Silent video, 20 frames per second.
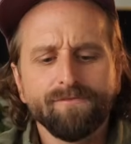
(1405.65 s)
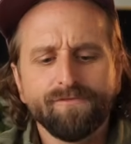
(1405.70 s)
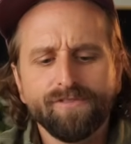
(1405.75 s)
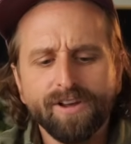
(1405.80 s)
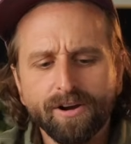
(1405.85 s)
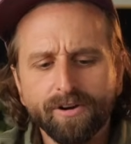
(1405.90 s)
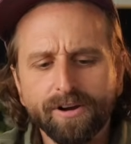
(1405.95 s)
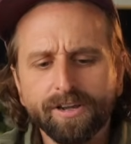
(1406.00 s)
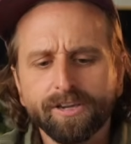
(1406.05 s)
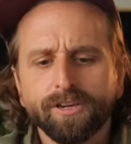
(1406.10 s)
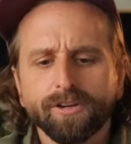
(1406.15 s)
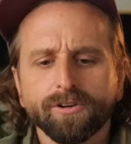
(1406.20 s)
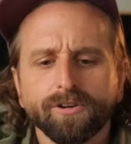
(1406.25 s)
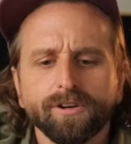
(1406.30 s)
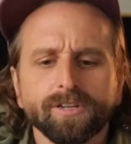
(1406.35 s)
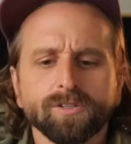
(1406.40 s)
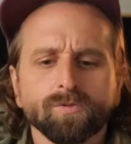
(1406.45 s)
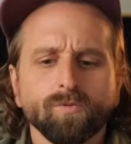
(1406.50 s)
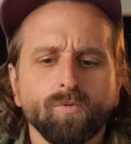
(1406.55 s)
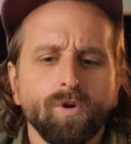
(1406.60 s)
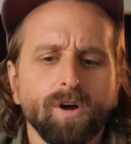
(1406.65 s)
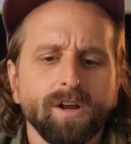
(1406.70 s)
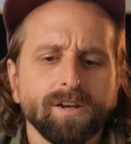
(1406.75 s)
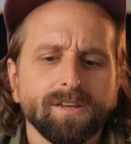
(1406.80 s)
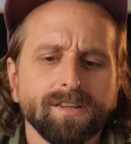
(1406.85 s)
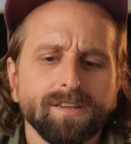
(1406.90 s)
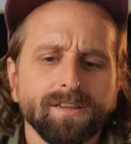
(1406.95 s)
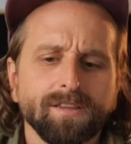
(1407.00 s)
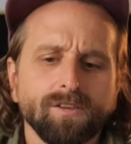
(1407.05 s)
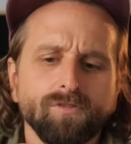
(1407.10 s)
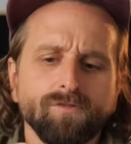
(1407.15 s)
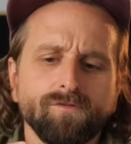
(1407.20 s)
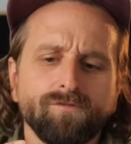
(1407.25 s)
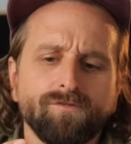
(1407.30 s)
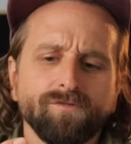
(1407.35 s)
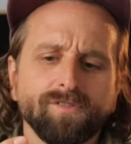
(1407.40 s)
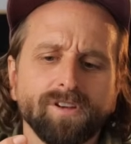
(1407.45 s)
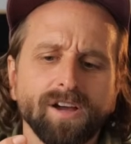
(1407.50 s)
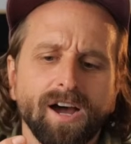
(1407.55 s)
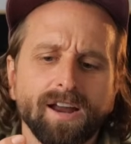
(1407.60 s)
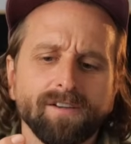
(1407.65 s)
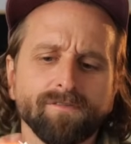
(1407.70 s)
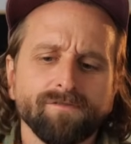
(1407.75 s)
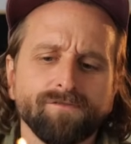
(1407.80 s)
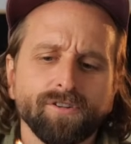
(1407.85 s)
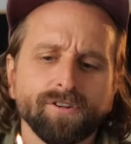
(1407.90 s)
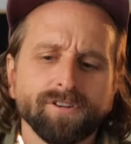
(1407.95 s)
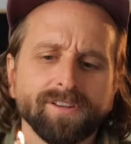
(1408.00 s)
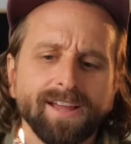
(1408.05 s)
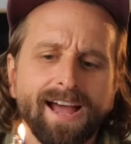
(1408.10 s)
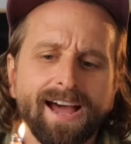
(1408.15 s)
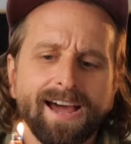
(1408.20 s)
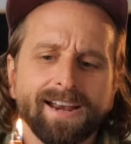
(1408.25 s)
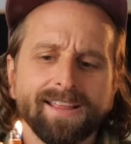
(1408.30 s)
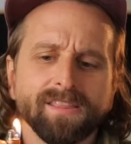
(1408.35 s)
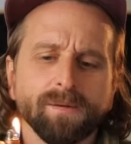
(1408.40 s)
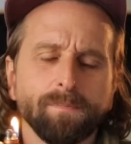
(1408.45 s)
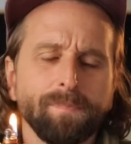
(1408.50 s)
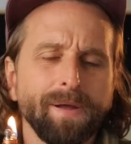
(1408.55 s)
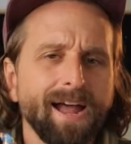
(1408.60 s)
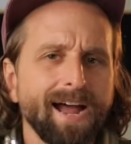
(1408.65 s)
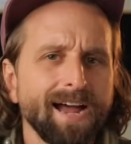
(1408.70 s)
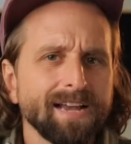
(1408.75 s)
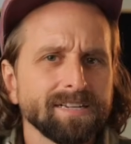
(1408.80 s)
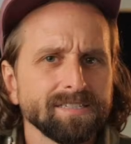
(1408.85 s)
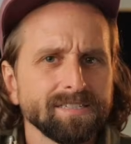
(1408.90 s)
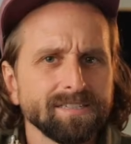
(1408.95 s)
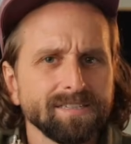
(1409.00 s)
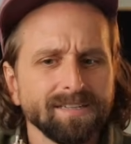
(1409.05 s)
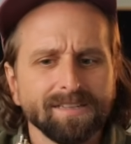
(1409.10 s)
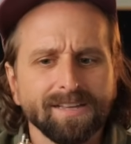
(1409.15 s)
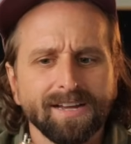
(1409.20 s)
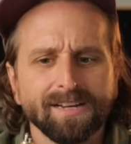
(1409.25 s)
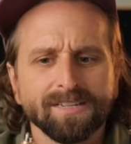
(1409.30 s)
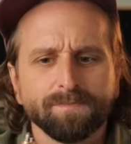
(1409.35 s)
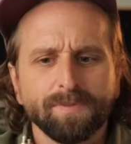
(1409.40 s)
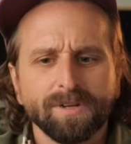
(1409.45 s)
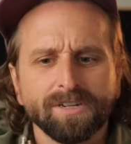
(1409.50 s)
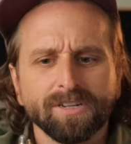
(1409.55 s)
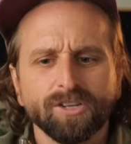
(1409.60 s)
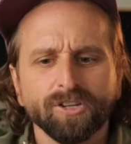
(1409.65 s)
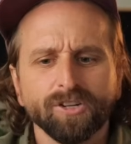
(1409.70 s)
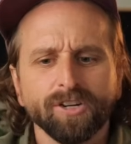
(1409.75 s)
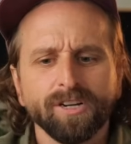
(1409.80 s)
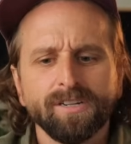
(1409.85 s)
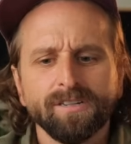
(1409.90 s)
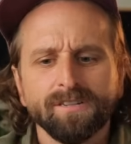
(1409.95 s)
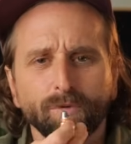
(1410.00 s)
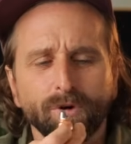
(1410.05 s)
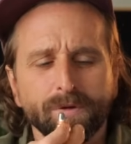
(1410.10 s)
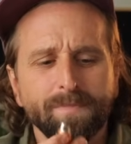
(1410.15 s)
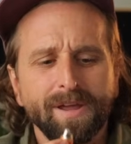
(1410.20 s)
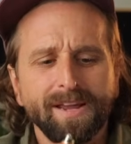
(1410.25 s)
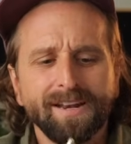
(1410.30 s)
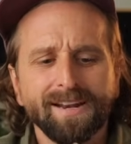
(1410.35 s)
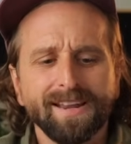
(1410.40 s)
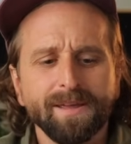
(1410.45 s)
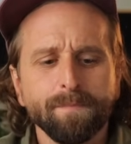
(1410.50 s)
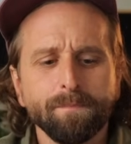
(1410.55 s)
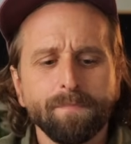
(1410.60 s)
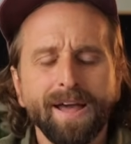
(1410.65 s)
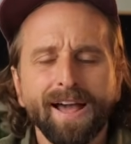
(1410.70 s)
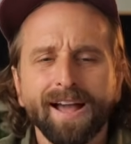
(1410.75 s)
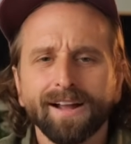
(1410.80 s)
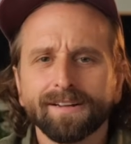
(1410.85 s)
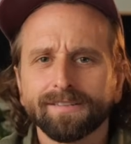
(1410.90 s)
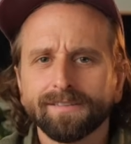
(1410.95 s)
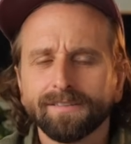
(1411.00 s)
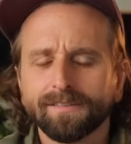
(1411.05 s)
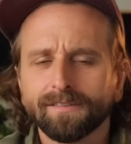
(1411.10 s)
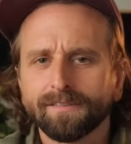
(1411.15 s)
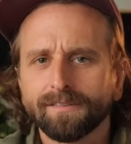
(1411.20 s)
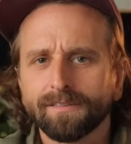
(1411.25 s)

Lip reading: very curious what you've gotten for dad in the past that has been good. What made an impact?